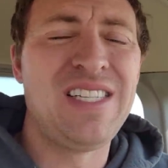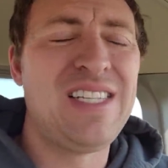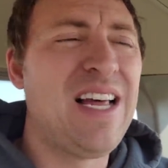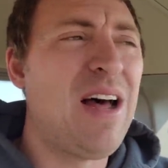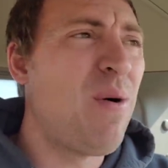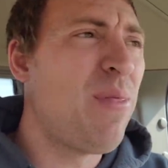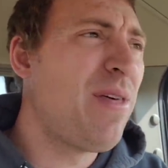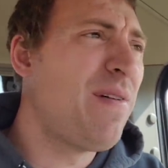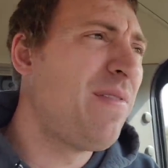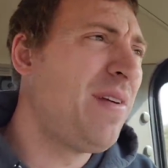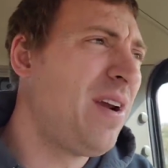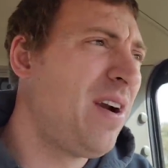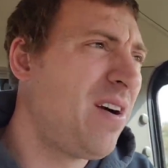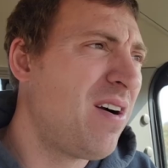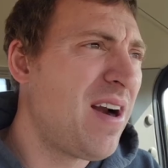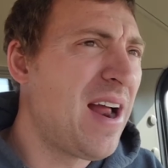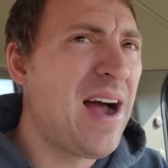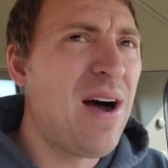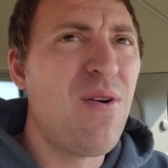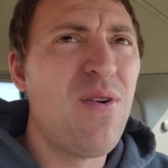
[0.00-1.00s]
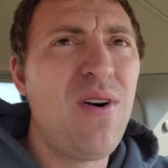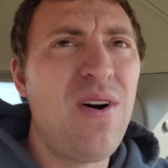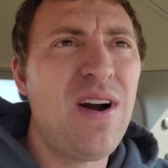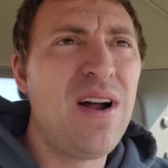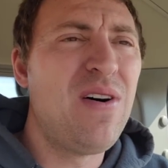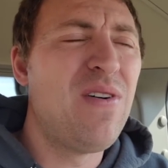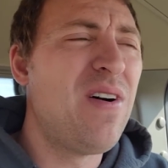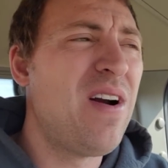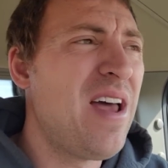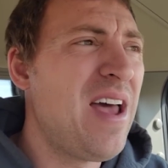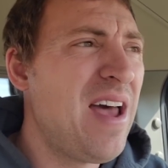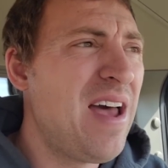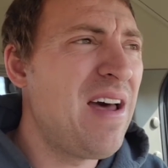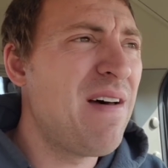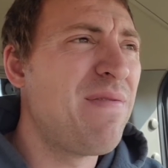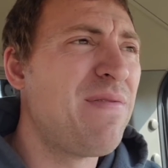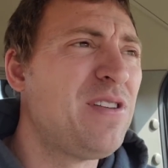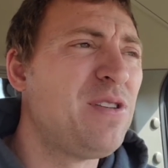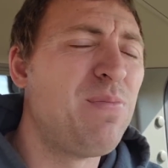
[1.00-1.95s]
south of here, an hour, hour and a half,